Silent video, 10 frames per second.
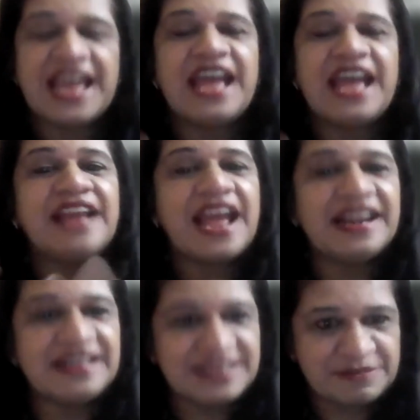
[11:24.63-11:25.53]
and
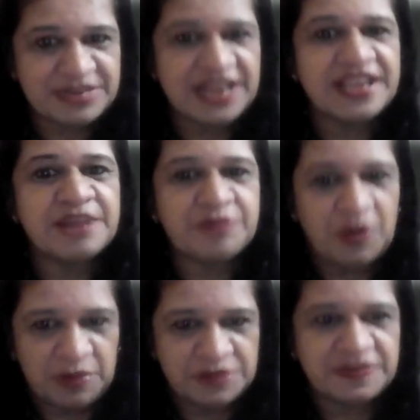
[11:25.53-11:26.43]
handle some delicate
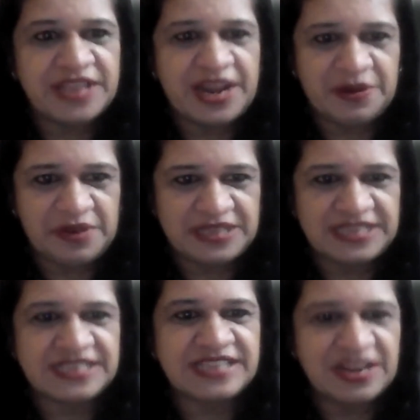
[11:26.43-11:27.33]
problems with the
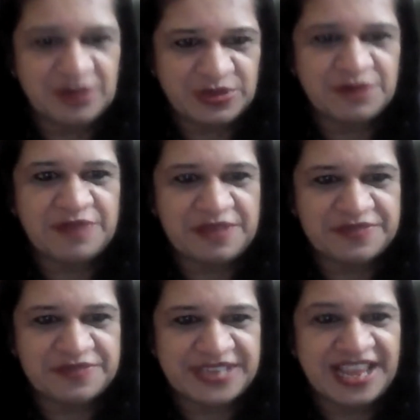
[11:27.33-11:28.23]
adolescents. That also we have
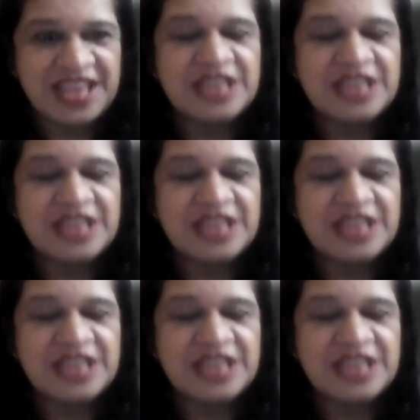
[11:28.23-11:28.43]
seen.